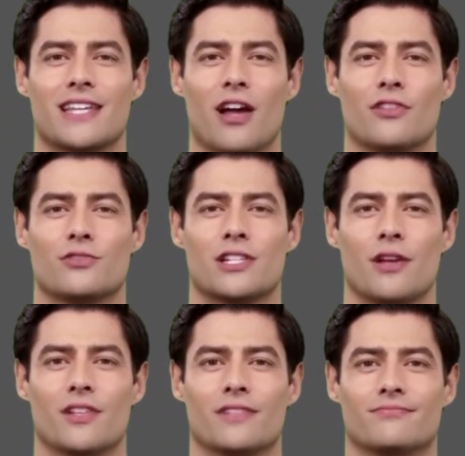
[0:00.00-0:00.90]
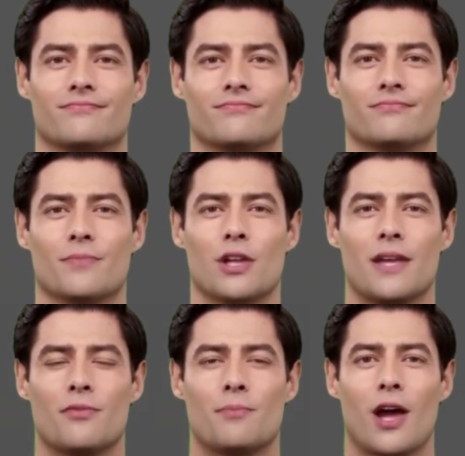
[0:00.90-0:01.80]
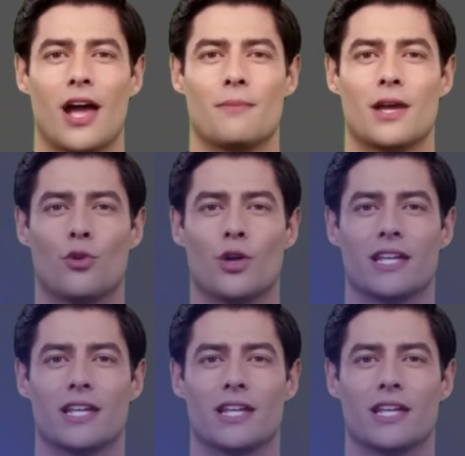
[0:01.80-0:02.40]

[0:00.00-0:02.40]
out of 7. They beat Miami a week